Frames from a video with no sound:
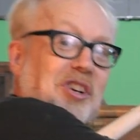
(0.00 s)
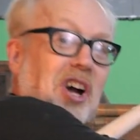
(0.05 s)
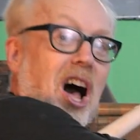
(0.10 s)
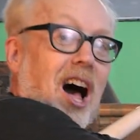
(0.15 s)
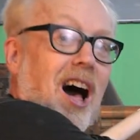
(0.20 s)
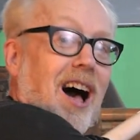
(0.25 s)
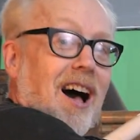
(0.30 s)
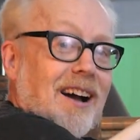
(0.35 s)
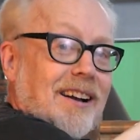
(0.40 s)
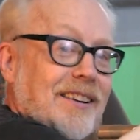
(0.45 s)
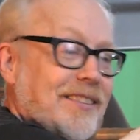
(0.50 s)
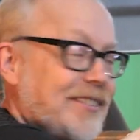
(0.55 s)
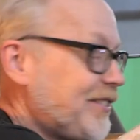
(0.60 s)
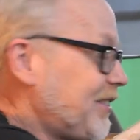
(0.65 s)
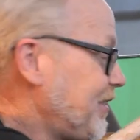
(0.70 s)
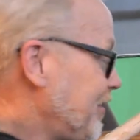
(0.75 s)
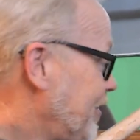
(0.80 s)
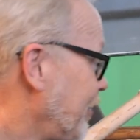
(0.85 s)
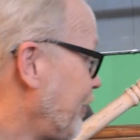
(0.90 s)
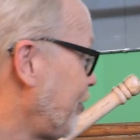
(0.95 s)
cocks
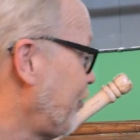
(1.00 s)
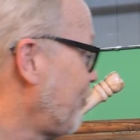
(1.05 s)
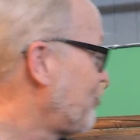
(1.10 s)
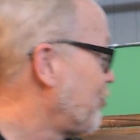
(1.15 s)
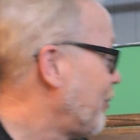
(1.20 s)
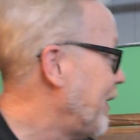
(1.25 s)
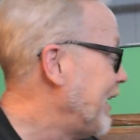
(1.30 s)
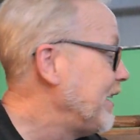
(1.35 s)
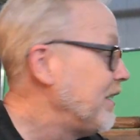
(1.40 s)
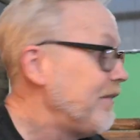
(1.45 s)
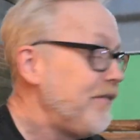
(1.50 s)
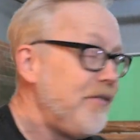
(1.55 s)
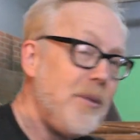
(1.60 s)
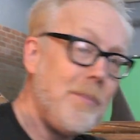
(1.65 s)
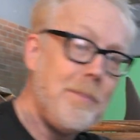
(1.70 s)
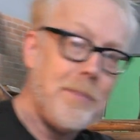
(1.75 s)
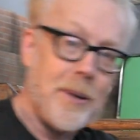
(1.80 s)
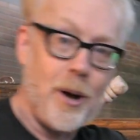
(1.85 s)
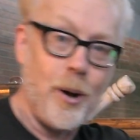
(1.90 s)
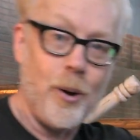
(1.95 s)
the string of the
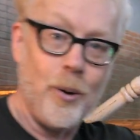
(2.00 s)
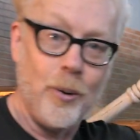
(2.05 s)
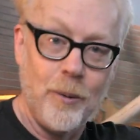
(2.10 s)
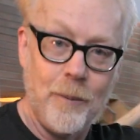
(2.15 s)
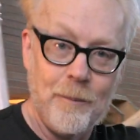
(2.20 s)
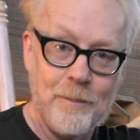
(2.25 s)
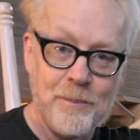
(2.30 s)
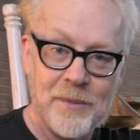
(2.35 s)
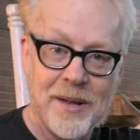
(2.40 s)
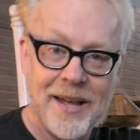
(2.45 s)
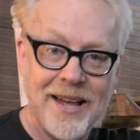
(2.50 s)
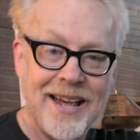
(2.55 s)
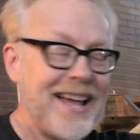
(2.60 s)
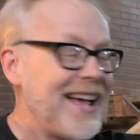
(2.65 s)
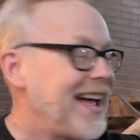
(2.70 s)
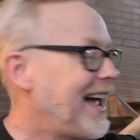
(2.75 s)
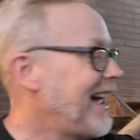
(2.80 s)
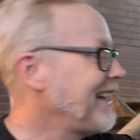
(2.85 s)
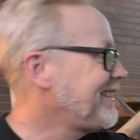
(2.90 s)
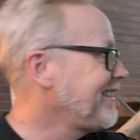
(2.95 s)
bow
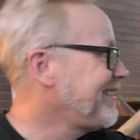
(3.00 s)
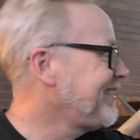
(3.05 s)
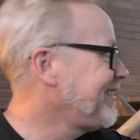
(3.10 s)
at the